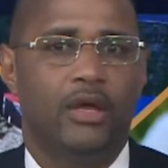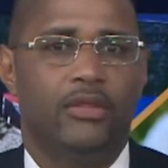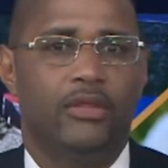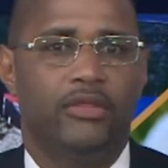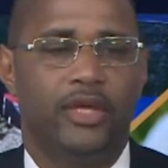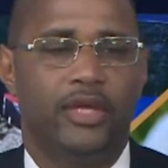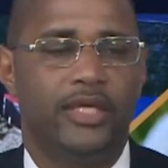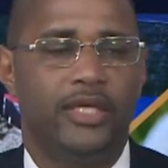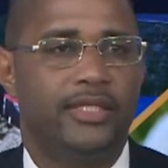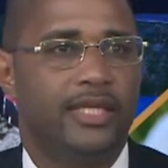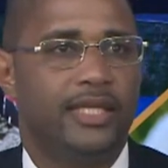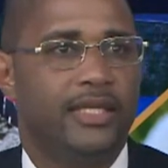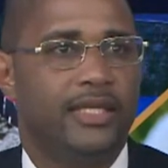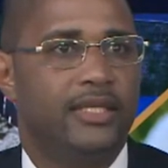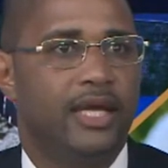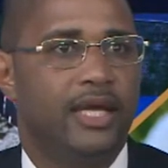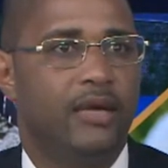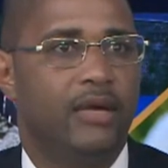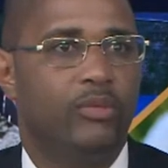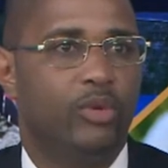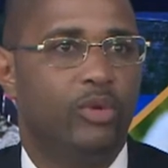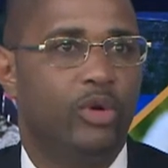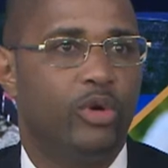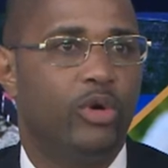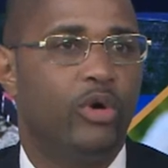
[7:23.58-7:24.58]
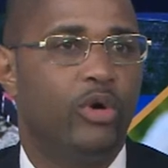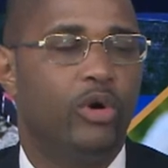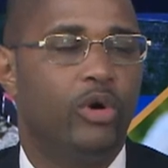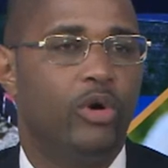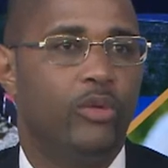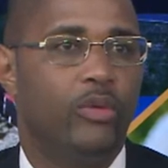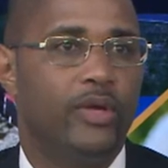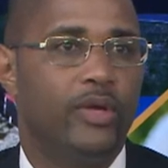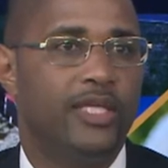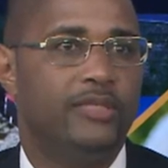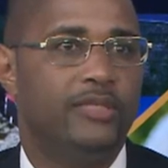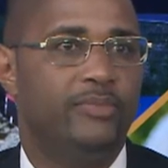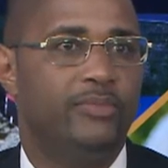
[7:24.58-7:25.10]
Things like that would
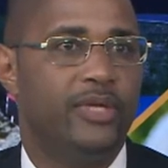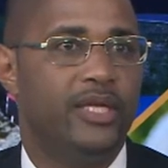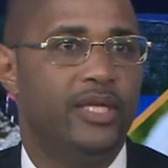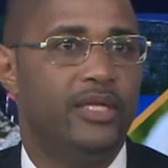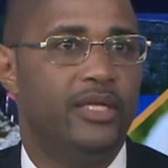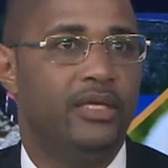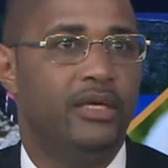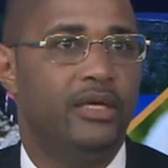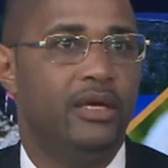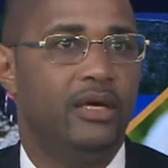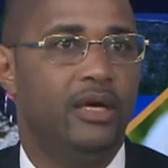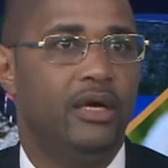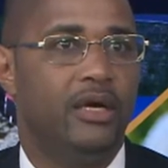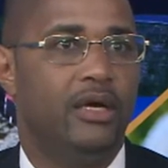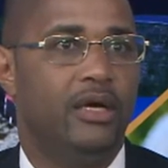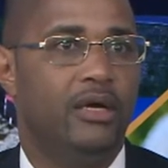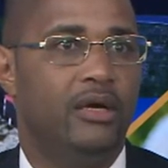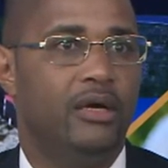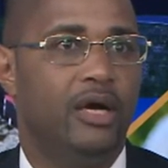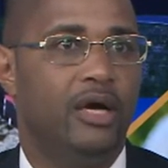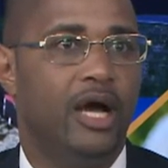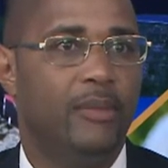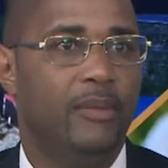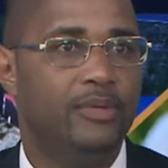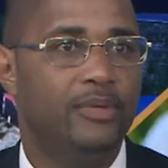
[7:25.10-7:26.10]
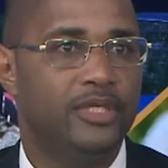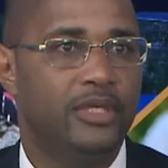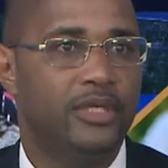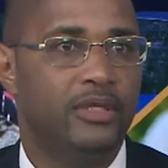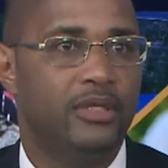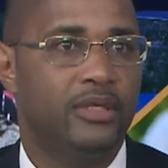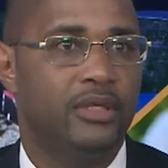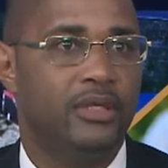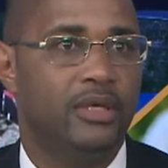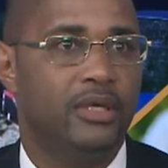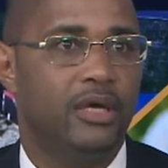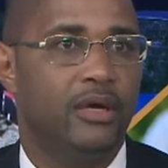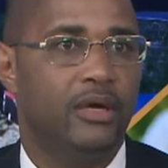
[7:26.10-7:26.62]
always be an
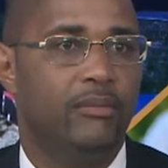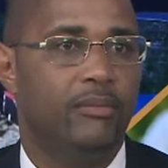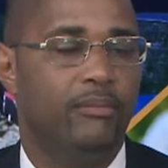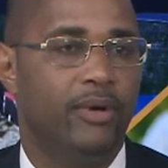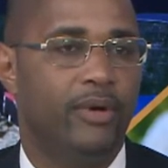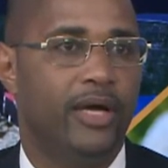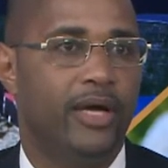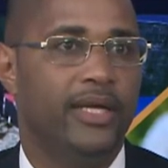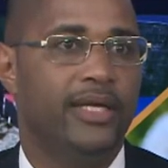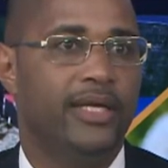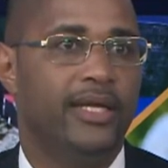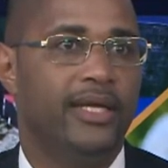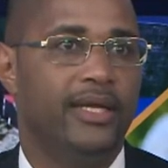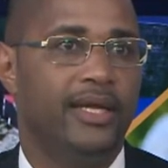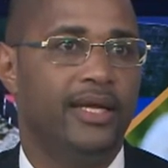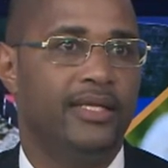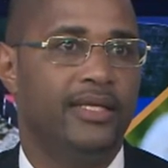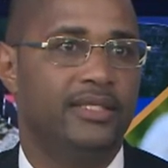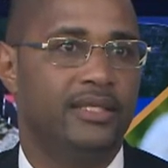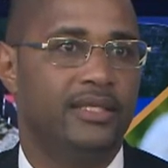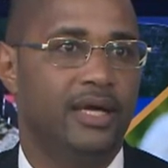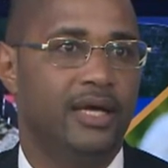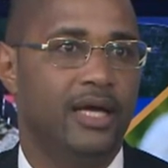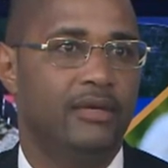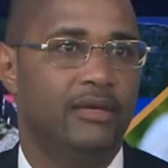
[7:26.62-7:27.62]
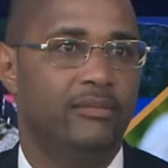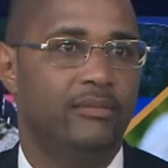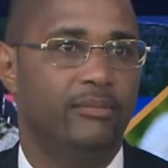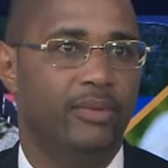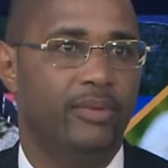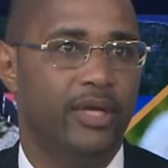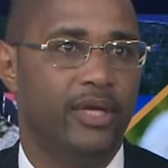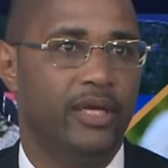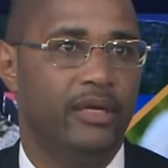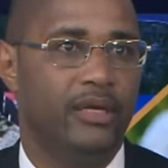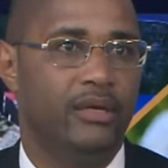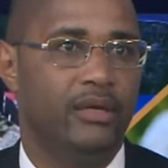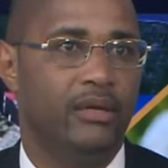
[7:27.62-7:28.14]
option. But it has not
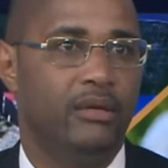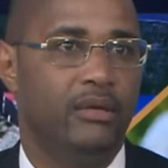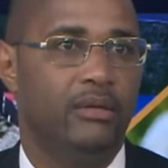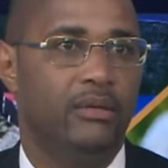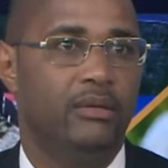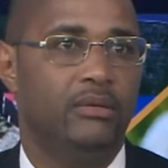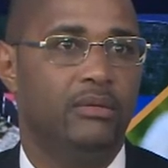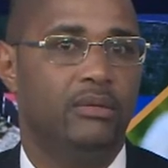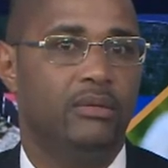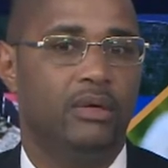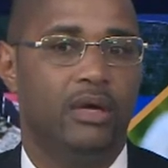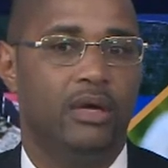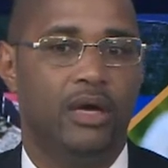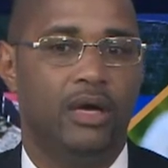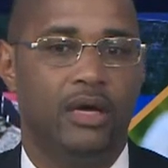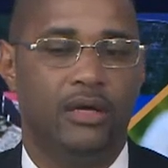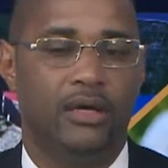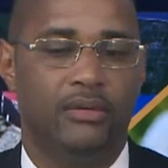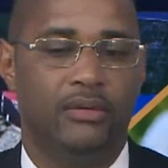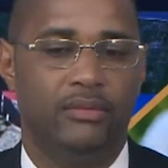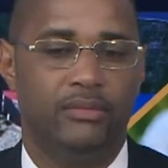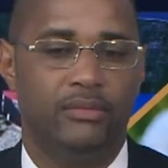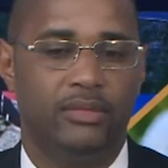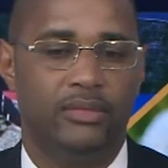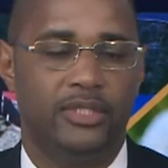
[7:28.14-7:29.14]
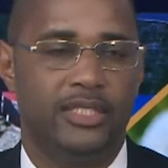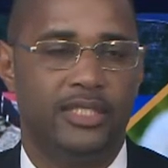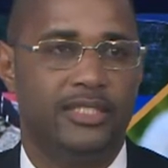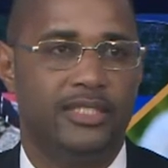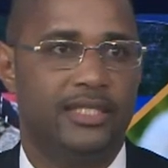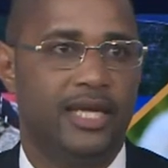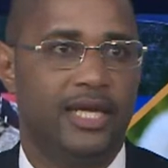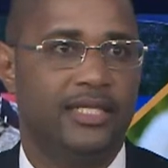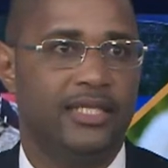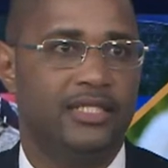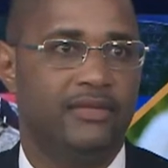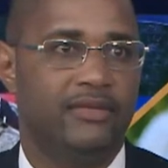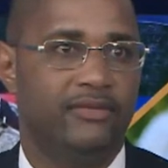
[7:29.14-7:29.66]
been
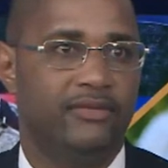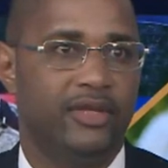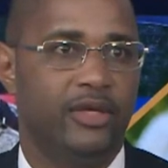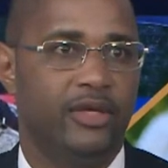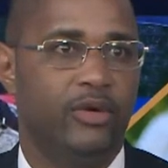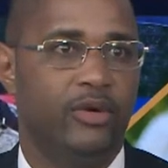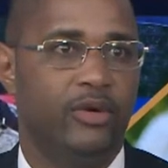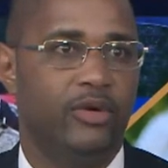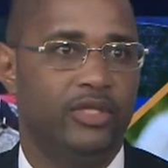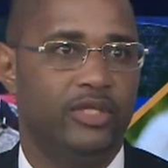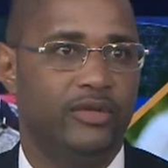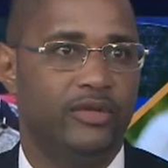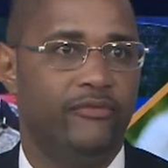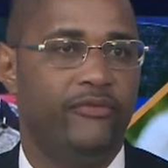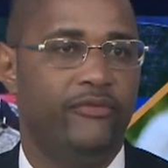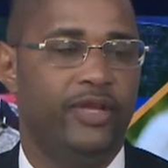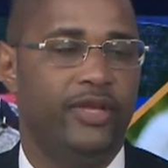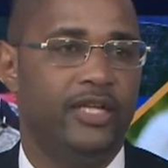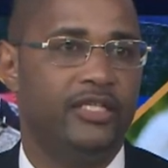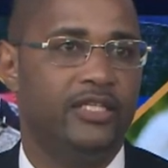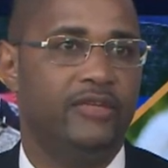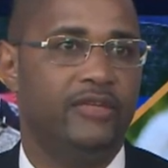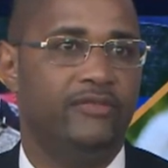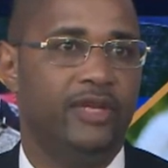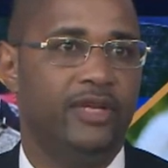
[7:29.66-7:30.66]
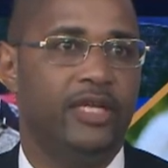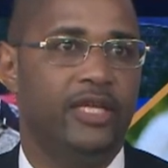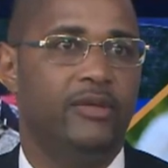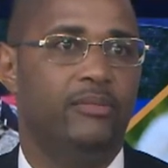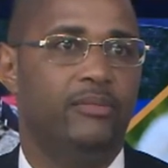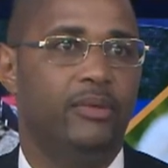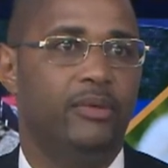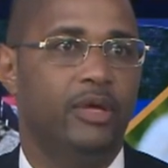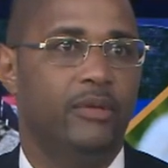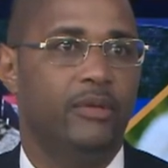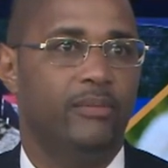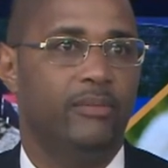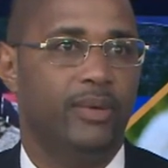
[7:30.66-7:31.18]
decisively or definitively
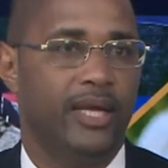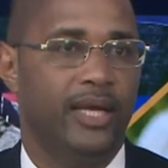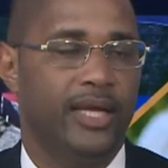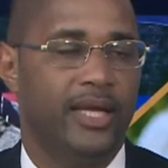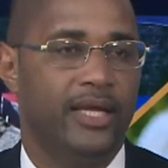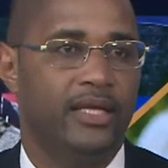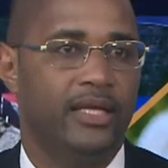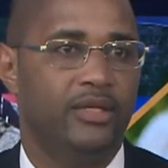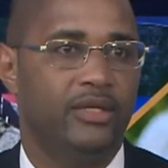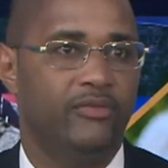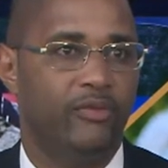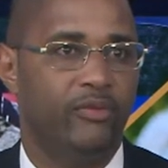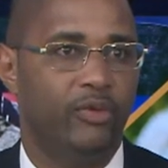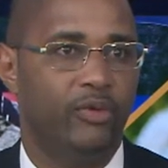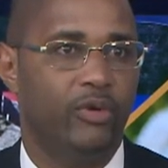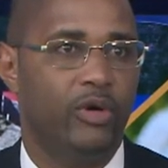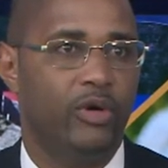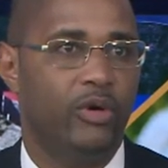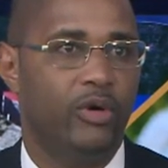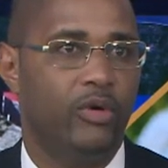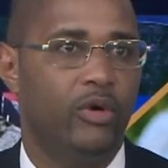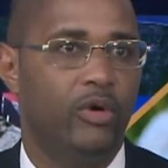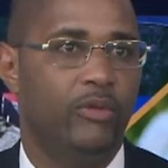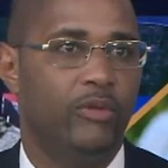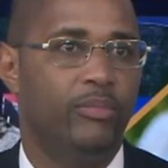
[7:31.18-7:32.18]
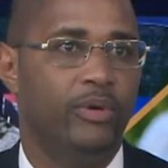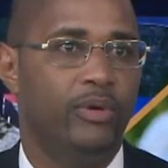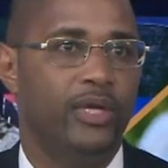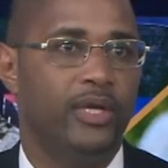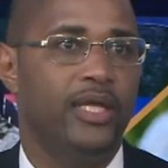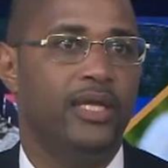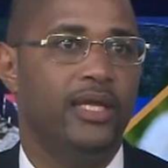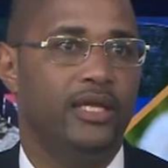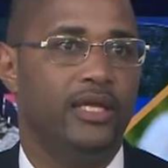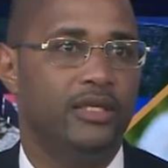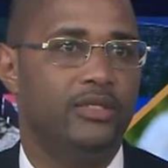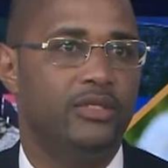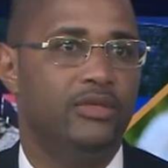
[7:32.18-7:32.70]
planned for or put
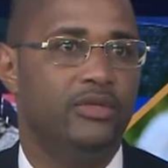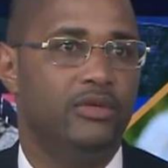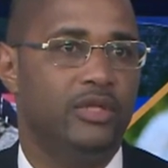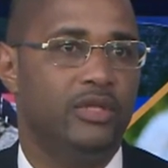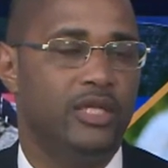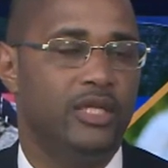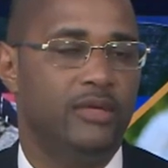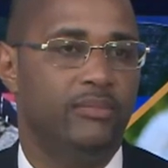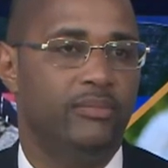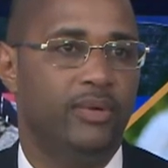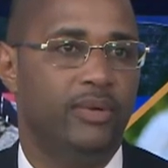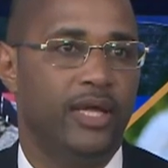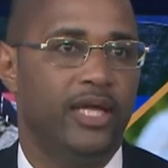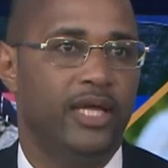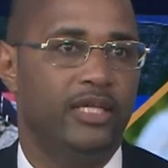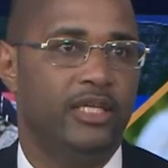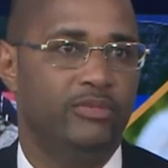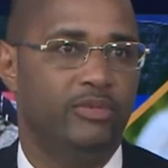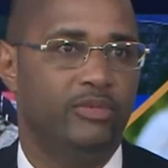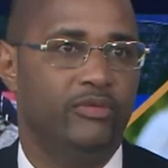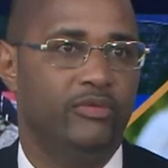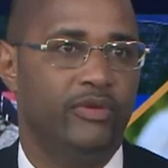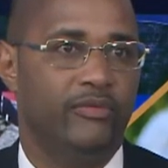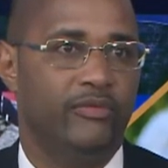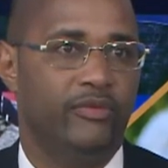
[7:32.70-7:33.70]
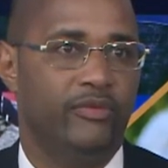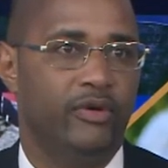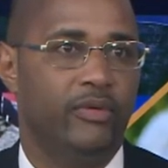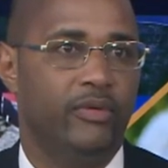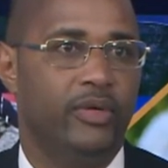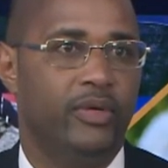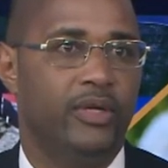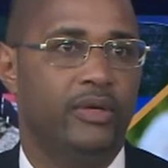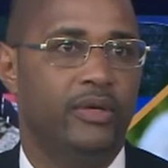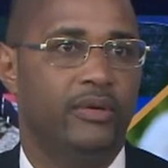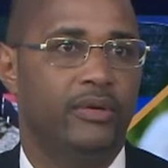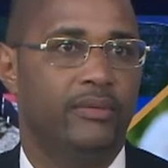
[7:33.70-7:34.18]
into the plans moving forward.